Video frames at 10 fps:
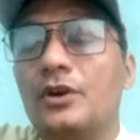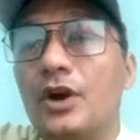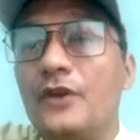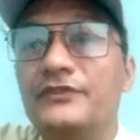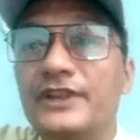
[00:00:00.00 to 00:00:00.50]

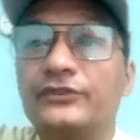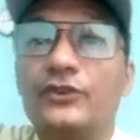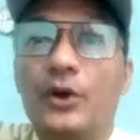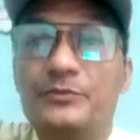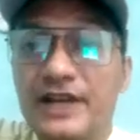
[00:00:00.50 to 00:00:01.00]
of this
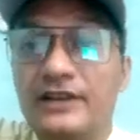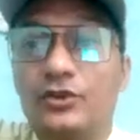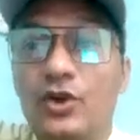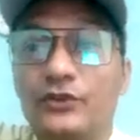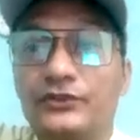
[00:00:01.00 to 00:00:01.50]
object
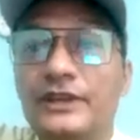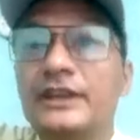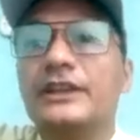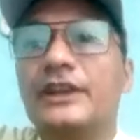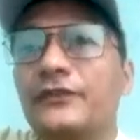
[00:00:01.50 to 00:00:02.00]
clause.
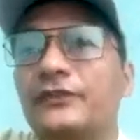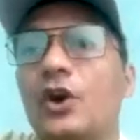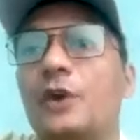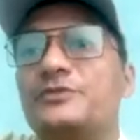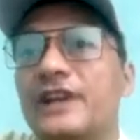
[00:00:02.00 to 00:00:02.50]
If
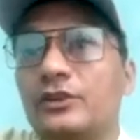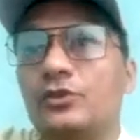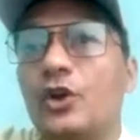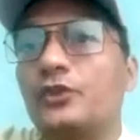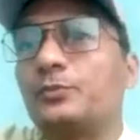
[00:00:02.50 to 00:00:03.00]
object
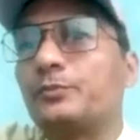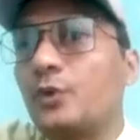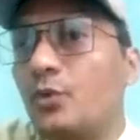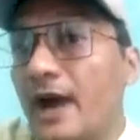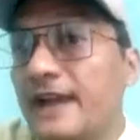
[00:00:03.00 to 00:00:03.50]
clause
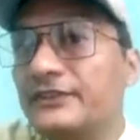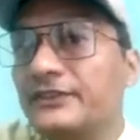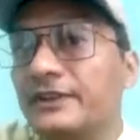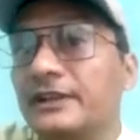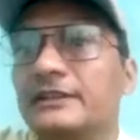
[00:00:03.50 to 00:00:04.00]

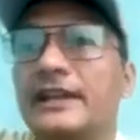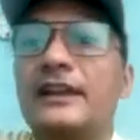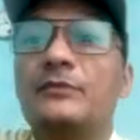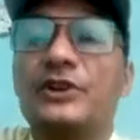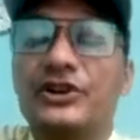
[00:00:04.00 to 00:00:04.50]
provides,
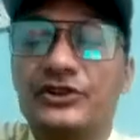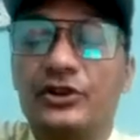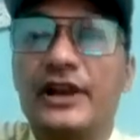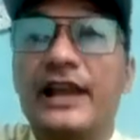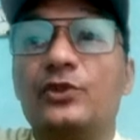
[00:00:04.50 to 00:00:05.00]
then a
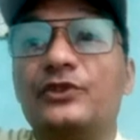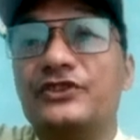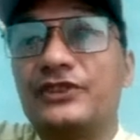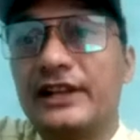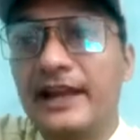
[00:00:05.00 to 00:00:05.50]
merger or
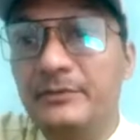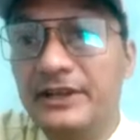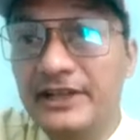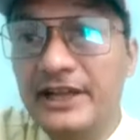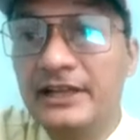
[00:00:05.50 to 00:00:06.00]
acquisition can
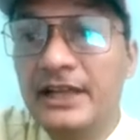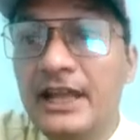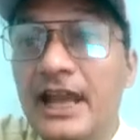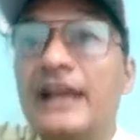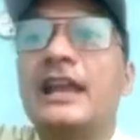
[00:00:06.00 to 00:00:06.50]
be done,
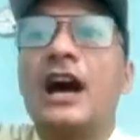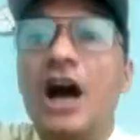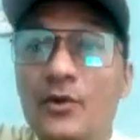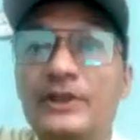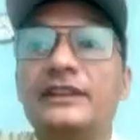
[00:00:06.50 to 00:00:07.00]
and
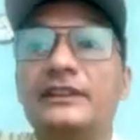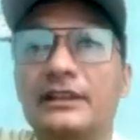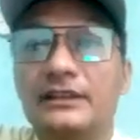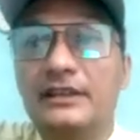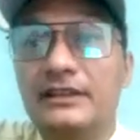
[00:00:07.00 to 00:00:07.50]
how it
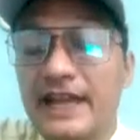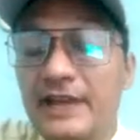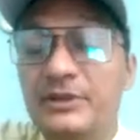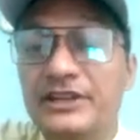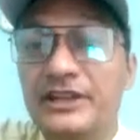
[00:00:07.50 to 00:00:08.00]

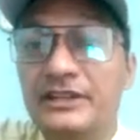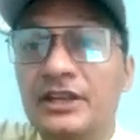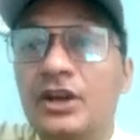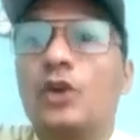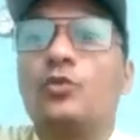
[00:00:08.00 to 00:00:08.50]
can be done
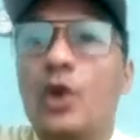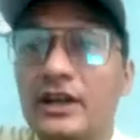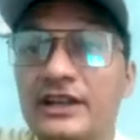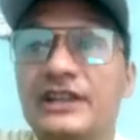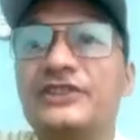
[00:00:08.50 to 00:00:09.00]
or
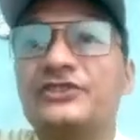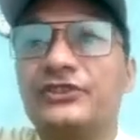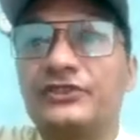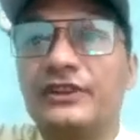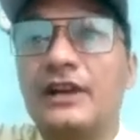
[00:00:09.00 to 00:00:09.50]
what
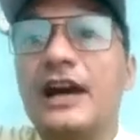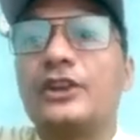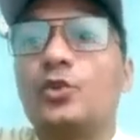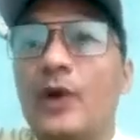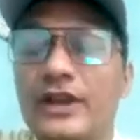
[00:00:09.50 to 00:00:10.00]
conditions are
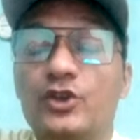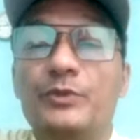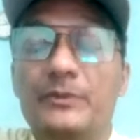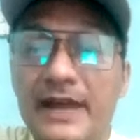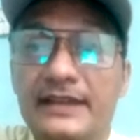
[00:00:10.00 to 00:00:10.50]
required to
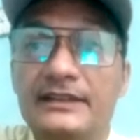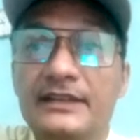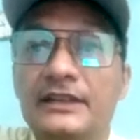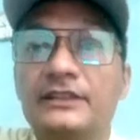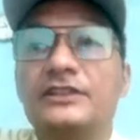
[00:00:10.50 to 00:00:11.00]
be met,
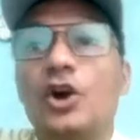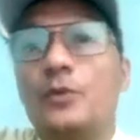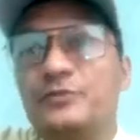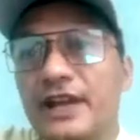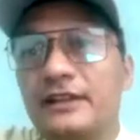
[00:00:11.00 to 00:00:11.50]
the
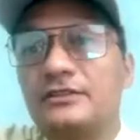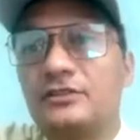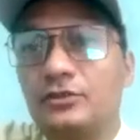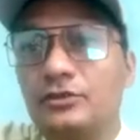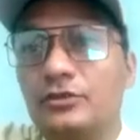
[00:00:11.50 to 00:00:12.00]
object
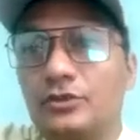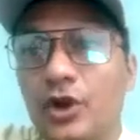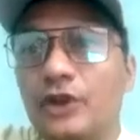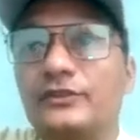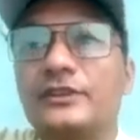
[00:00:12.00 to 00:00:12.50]

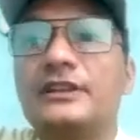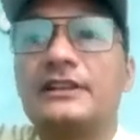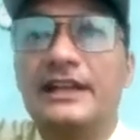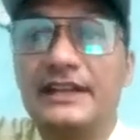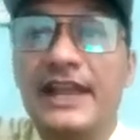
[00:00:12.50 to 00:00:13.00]
clause
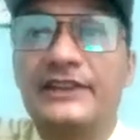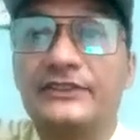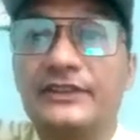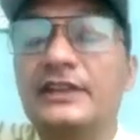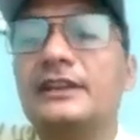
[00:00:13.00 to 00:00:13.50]

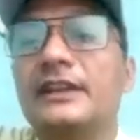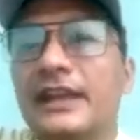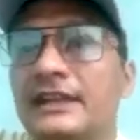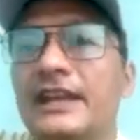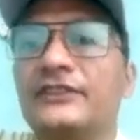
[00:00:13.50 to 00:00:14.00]
contains.
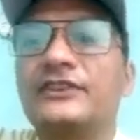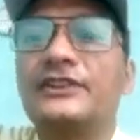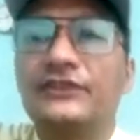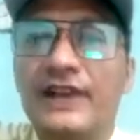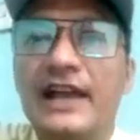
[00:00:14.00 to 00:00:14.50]
In case
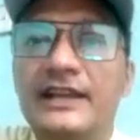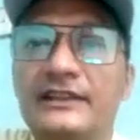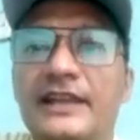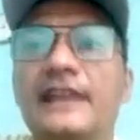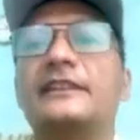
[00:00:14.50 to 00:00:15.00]
it is
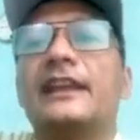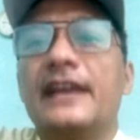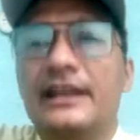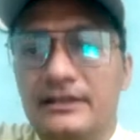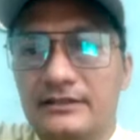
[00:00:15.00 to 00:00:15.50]
silent, then they
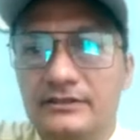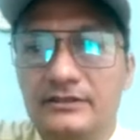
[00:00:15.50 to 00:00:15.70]
can